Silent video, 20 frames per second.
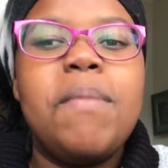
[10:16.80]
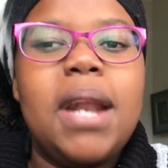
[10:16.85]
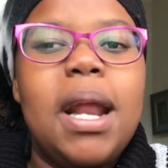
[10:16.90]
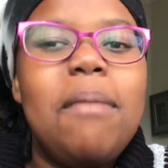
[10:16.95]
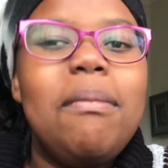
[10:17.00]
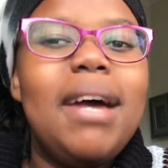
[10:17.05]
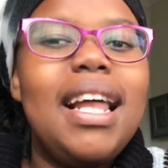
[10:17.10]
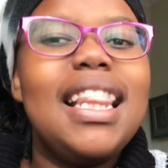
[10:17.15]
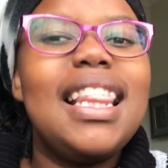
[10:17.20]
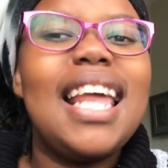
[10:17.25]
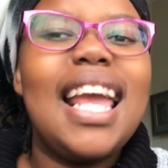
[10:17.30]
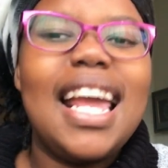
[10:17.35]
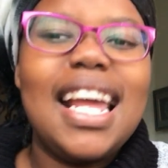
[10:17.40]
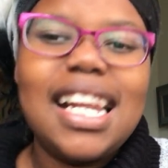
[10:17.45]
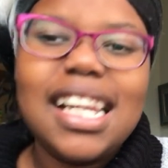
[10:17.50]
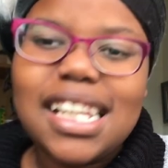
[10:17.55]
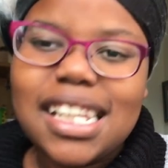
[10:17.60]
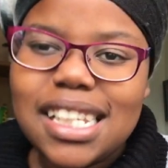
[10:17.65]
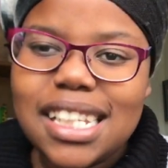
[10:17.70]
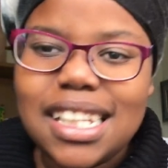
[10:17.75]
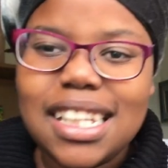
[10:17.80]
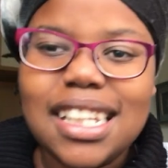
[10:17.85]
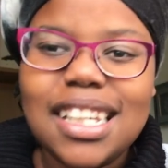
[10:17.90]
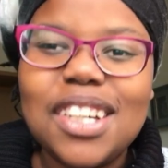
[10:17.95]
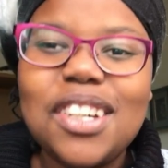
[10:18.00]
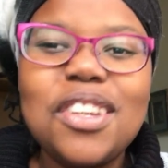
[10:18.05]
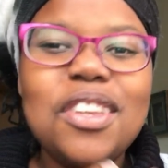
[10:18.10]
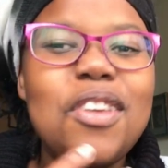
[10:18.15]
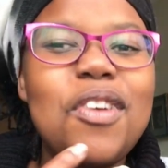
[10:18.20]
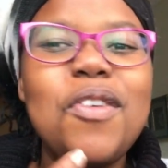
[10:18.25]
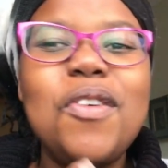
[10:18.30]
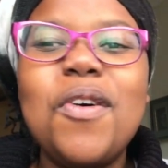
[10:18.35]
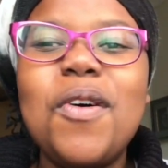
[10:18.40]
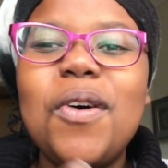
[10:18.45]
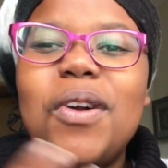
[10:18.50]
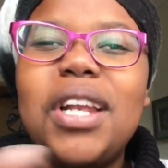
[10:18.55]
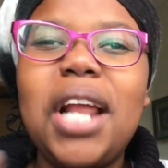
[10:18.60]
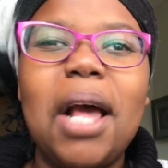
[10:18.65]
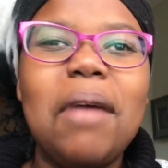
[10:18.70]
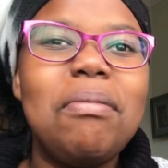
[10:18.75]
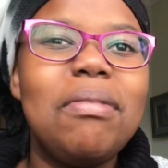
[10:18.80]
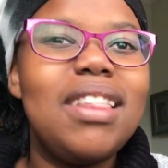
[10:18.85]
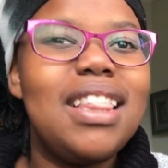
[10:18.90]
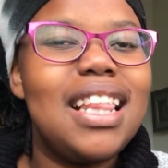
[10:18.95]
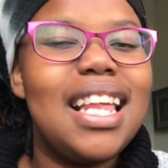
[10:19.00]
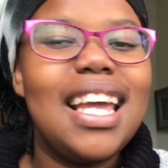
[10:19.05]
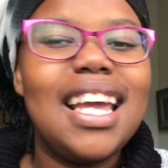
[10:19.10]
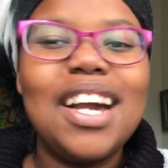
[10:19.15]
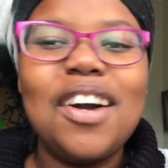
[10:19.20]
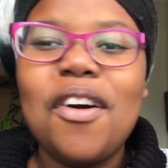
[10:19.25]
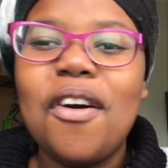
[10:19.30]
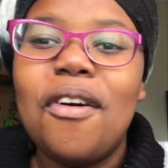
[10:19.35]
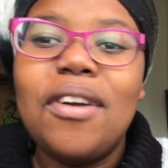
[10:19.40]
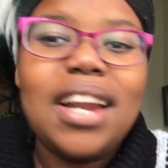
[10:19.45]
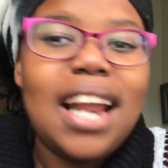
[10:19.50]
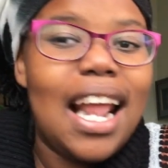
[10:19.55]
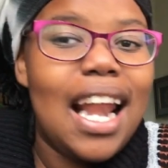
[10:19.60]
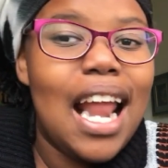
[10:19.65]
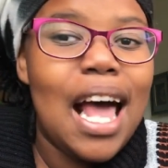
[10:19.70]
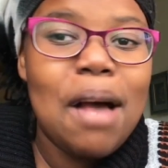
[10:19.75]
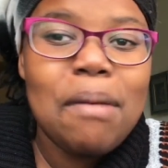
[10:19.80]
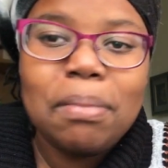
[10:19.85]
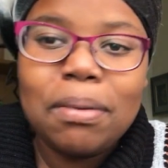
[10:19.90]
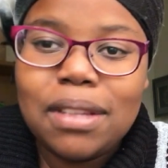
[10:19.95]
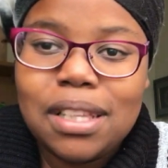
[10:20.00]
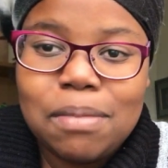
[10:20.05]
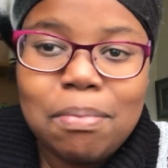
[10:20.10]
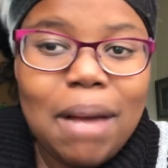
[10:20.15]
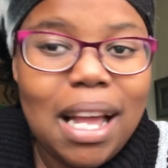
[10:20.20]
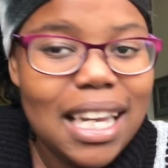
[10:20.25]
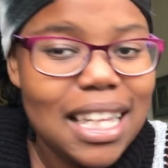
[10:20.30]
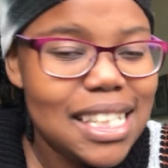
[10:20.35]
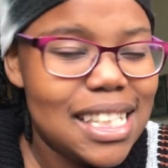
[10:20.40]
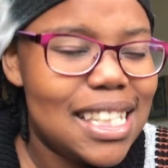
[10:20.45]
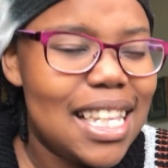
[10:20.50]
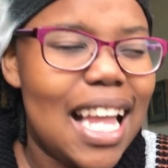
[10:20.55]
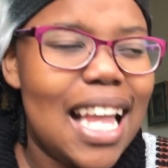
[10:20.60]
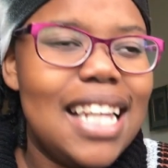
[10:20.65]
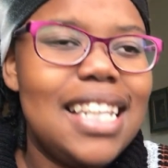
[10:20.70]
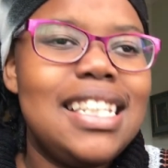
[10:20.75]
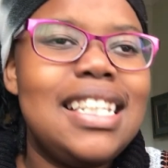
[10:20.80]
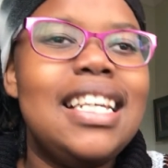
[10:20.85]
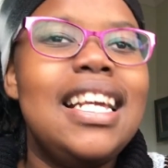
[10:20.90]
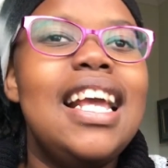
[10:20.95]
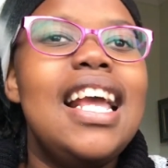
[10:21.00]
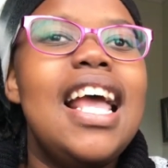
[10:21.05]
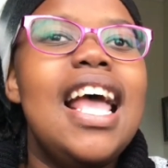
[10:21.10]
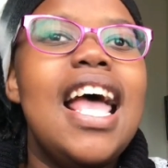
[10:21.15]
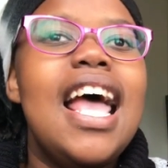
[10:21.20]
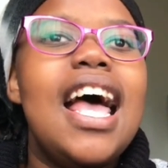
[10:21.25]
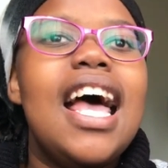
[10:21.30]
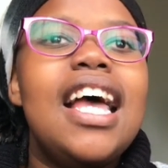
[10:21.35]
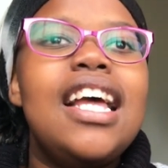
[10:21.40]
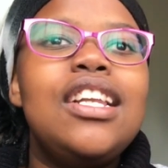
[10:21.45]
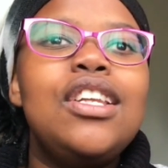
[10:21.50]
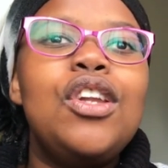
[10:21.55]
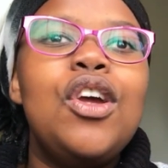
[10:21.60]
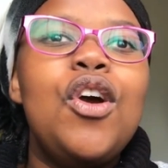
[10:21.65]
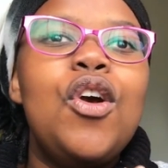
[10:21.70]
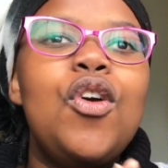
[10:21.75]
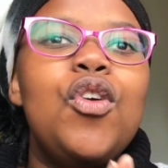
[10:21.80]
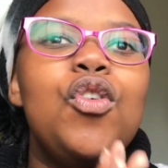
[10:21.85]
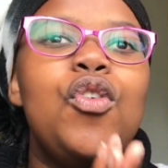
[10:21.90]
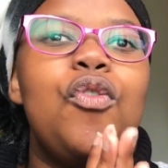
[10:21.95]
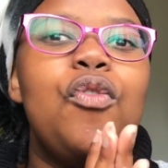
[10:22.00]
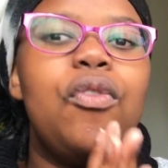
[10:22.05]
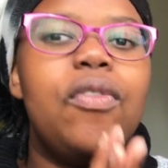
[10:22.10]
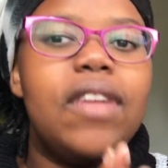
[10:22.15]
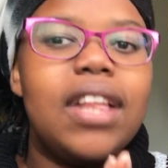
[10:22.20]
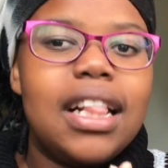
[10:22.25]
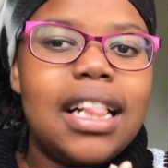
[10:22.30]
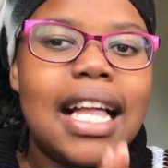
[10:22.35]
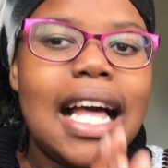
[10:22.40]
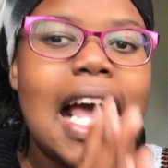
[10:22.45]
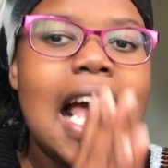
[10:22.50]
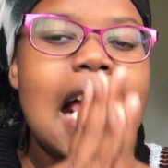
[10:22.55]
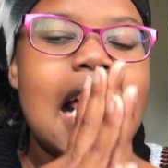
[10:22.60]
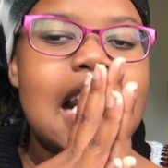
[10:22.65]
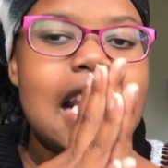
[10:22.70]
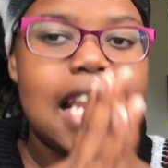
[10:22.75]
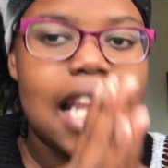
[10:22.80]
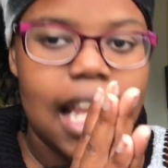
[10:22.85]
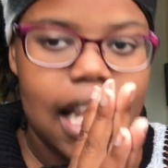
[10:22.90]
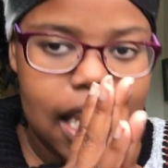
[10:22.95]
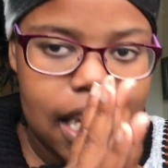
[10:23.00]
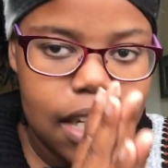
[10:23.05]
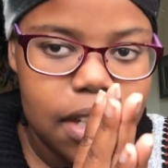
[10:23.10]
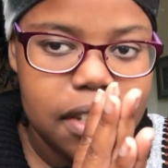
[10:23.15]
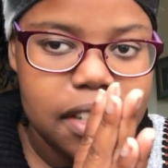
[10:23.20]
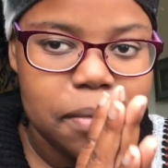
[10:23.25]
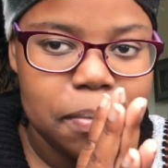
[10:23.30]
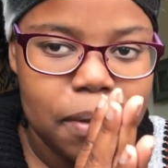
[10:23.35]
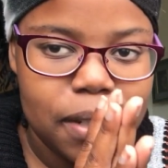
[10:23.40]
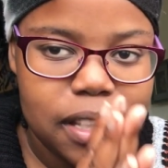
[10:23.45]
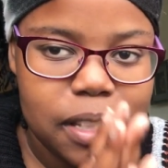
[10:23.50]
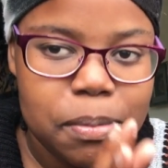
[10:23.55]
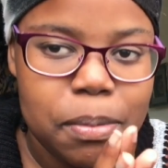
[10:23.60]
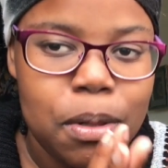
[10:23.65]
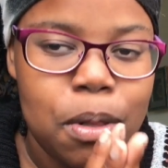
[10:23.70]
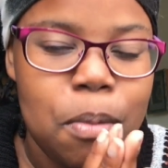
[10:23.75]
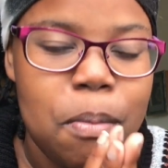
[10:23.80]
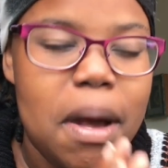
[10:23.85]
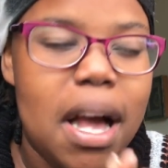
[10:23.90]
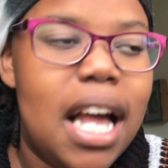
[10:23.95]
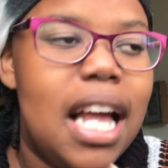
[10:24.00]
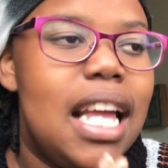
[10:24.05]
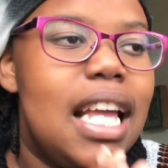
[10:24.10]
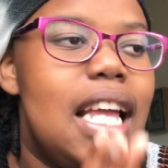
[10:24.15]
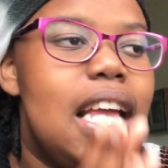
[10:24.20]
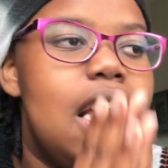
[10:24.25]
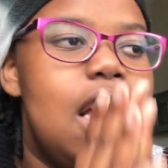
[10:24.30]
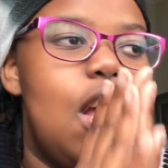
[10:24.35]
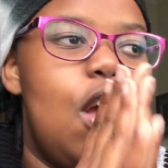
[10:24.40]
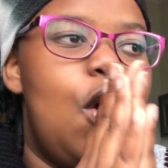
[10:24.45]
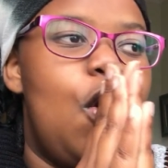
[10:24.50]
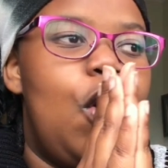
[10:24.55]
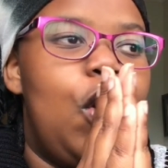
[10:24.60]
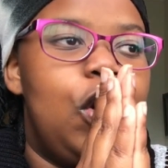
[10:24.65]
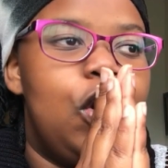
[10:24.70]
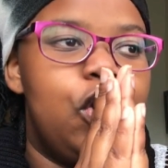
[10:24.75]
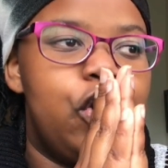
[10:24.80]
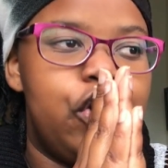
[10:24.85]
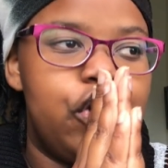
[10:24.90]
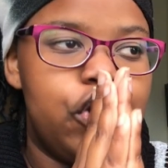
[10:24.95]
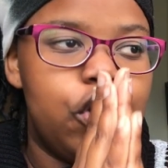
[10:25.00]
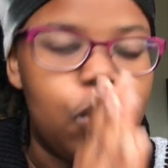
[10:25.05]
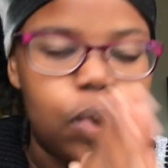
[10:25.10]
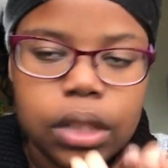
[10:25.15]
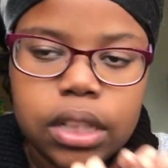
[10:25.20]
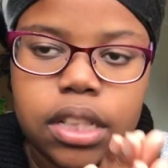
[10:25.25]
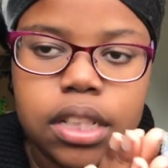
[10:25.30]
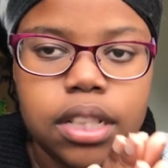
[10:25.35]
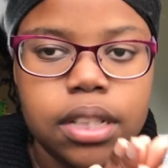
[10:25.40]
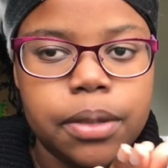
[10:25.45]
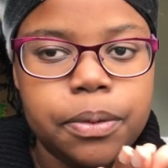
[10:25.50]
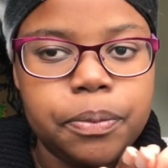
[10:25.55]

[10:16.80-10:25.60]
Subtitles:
month end, type of thing, or nalapho sibali senti, and you feel really responsible. But shoot,